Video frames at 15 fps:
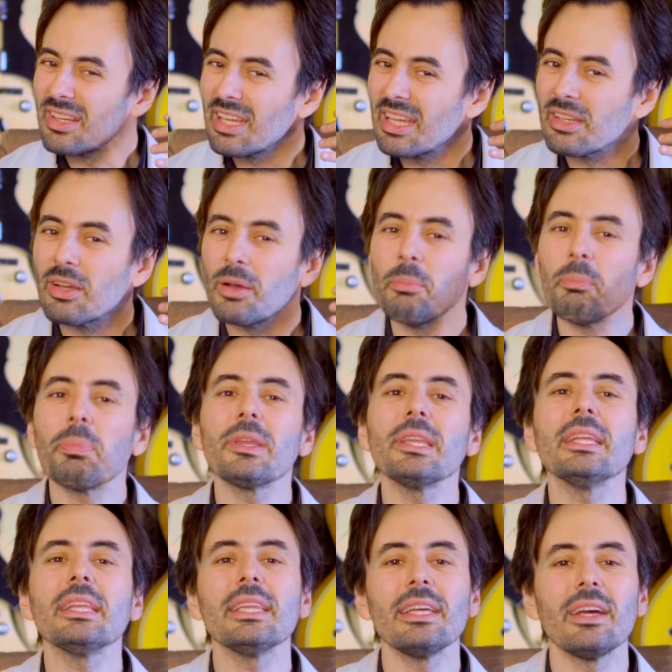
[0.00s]
can
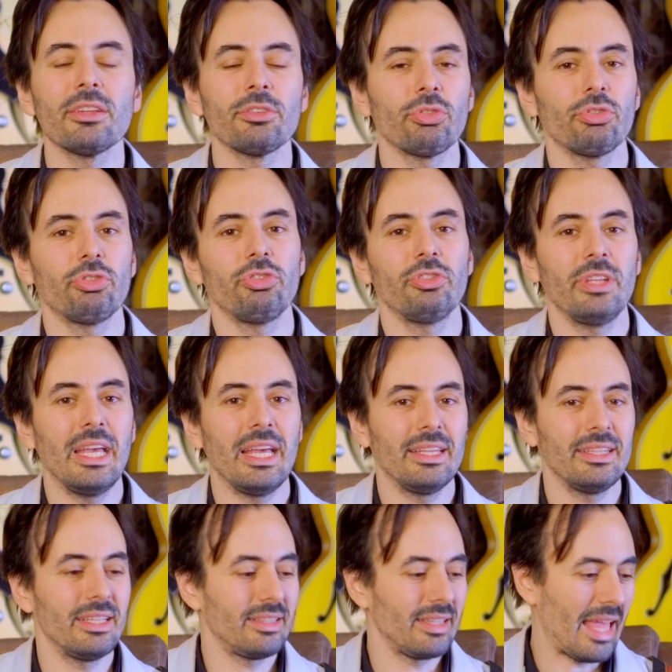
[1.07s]
completely
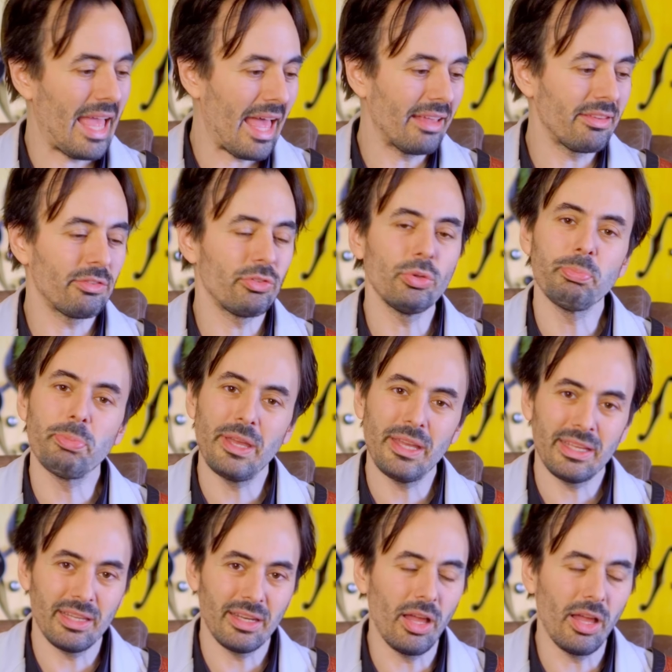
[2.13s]
understand it as you pick it